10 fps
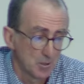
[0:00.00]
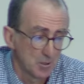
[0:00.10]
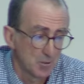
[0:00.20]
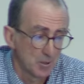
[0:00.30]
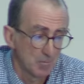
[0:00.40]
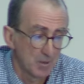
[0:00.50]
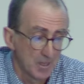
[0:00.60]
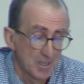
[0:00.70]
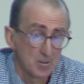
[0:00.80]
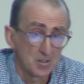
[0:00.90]
to do them,
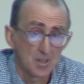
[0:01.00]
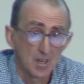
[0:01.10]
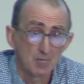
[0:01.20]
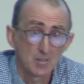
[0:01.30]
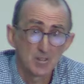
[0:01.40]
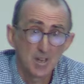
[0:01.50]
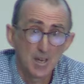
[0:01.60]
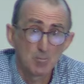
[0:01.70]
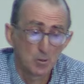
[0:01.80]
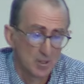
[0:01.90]
and you discover it's
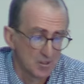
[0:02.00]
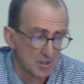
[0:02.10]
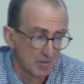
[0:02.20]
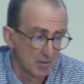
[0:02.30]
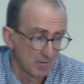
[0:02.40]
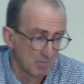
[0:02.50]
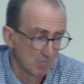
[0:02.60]
8.7.